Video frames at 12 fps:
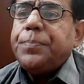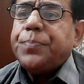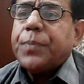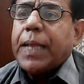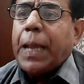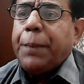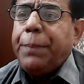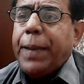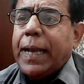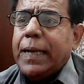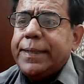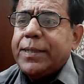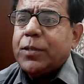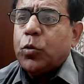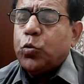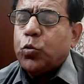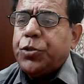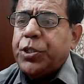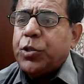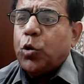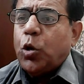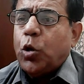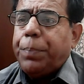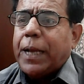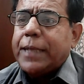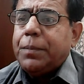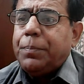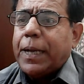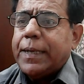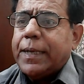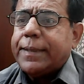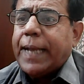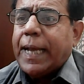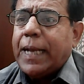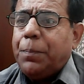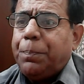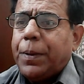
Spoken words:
ML is equal to 0, plus minus L,